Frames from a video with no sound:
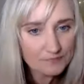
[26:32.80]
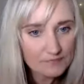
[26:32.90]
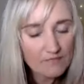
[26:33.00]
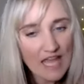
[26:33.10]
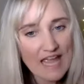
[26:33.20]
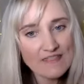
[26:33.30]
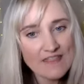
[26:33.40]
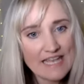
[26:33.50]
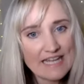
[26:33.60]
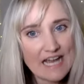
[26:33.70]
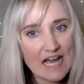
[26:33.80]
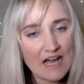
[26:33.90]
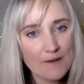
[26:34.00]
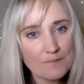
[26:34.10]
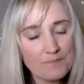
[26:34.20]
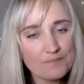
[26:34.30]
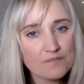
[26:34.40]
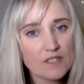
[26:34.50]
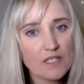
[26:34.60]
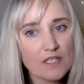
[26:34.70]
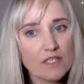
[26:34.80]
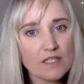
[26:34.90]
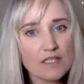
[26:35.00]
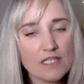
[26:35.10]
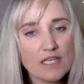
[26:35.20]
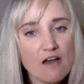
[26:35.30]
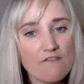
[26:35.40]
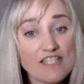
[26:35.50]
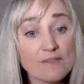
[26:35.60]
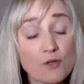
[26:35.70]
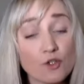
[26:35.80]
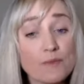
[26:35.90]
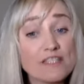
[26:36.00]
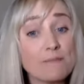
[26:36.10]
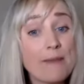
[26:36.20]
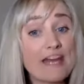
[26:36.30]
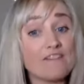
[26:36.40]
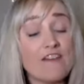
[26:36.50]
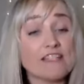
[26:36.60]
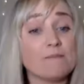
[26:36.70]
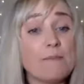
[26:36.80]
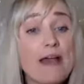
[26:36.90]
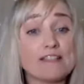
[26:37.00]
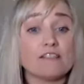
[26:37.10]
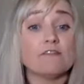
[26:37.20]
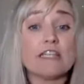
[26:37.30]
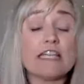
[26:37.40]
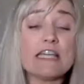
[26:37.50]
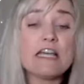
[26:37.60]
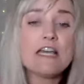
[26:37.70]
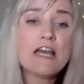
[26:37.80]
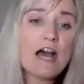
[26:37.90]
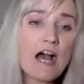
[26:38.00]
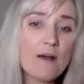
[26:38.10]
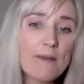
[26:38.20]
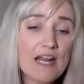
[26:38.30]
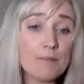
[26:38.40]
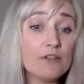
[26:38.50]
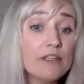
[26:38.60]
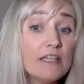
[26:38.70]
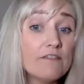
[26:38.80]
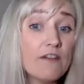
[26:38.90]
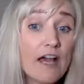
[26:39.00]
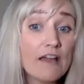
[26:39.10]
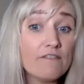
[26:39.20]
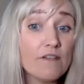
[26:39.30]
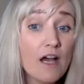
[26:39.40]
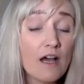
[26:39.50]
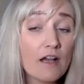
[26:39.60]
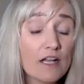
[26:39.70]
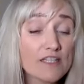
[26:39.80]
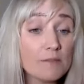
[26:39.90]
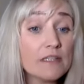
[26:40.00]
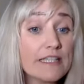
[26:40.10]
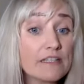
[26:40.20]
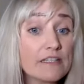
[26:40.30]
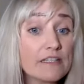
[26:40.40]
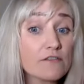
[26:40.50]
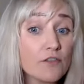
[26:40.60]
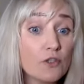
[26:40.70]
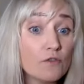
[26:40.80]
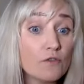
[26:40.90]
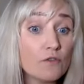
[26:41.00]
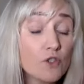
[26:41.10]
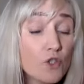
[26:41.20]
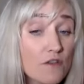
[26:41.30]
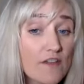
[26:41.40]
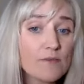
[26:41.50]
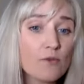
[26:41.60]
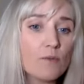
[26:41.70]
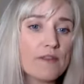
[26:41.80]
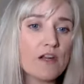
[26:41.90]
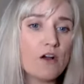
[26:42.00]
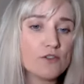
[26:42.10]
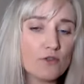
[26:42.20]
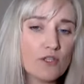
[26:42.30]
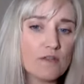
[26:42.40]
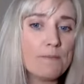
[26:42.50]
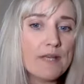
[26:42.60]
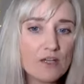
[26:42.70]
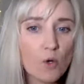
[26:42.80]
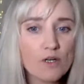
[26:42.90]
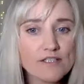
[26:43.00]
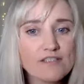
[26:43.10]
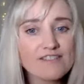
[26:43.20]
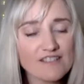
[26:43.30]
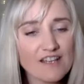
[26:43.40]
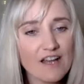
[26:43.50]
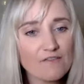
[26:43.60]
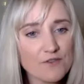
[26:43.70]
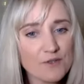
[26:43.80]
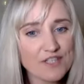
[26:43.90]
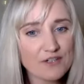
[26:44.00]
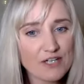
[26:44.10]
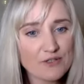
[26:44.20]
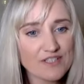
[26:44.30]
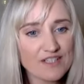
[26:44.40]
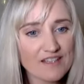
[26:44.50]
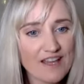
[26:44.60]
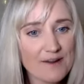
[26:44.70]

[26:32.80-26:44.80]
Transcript: And then the Facebook group is Manifest Massively. And I believe I've got some links for you to the Facebook group, and then also to the mini course for those that are interested in that.